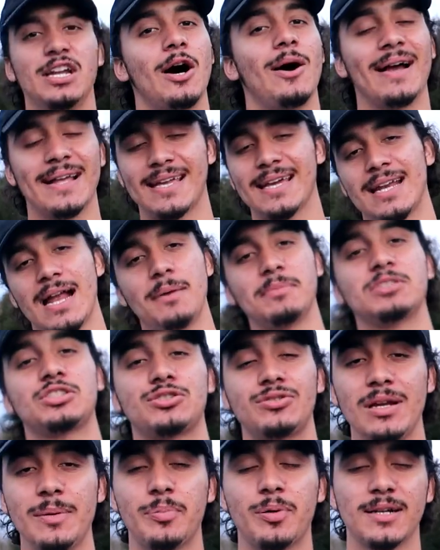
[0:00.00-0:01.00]
know, I get it, I'm a
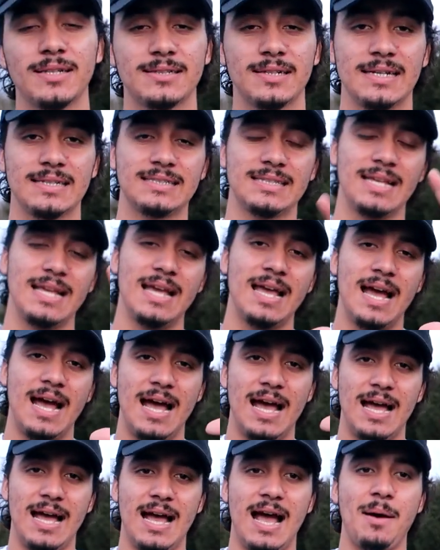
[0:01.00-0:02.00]
street princess.
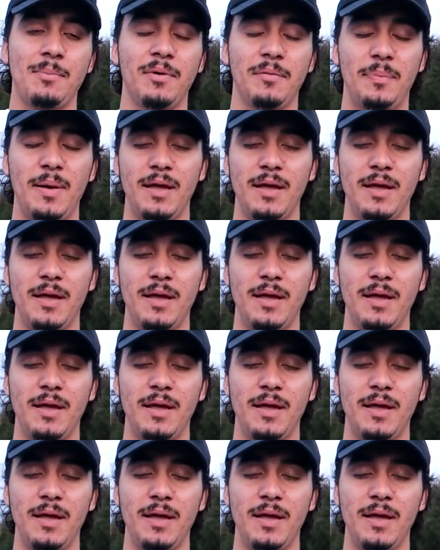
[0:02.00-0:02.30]
I'm